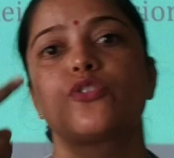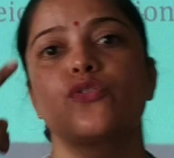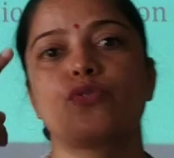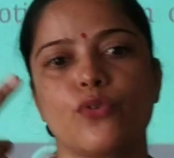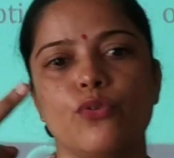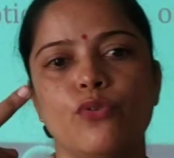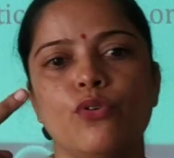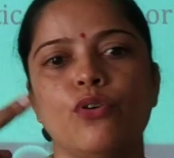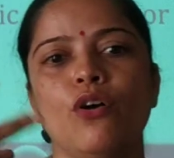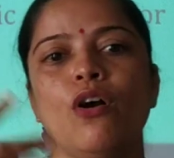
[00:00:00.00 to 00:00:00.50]

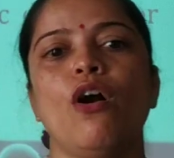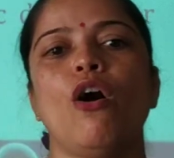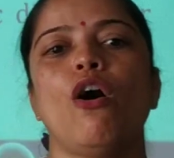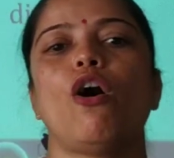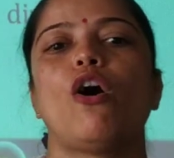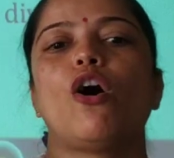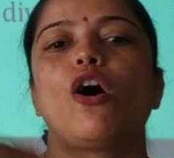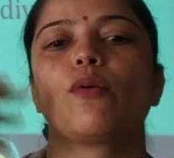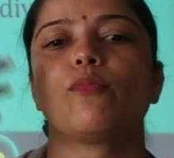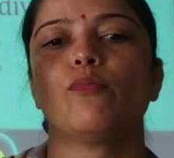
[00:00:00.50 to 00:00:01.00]
two
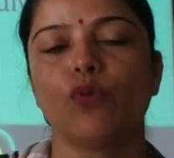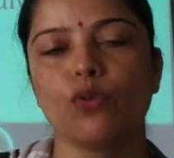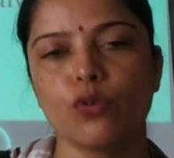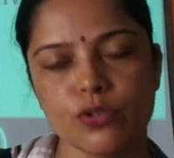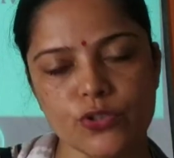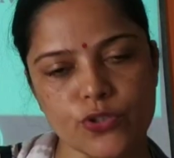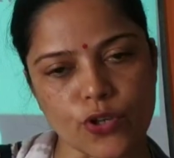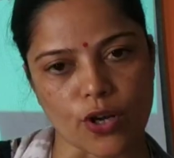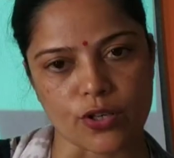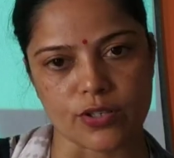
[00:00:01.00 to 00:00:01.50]
or
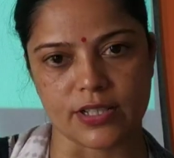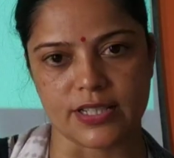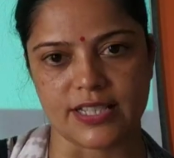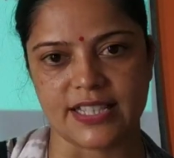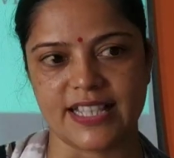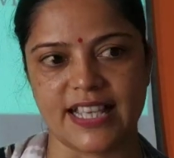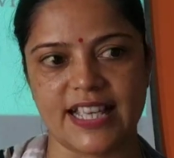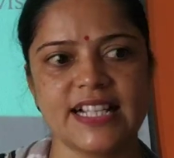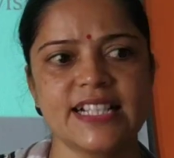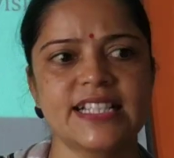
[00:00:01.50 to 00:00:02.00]
more daughter
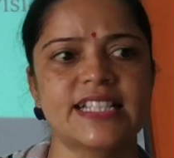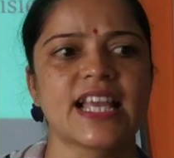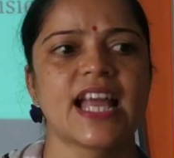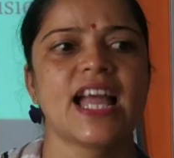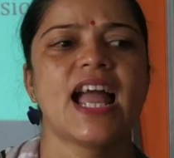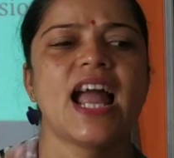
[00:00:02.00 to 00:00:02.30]
cells,